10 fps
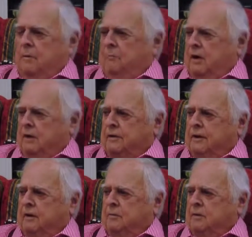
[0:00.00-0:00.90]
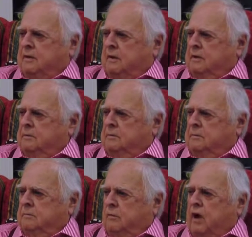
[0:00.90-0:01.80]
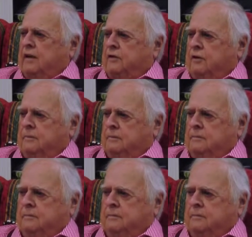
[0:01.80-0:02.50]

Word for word: Not Barksdale, but uh, Branscomb.